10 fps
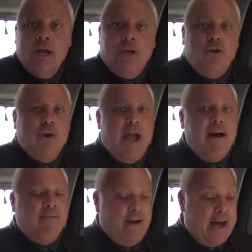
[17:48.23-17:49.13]
you
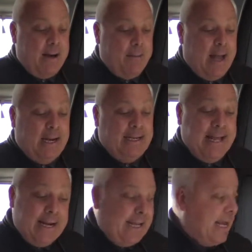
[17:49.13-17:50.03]
have, and
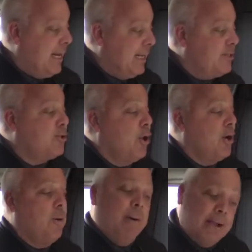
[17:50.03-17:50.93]
then again, let's
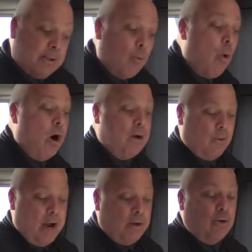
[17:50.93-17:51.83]
talk about the
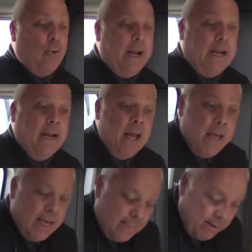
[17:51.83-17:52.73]
walk-around queen.
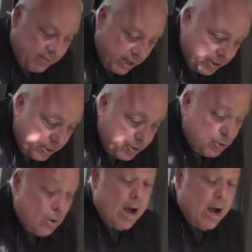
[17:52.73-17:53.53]
They've done the new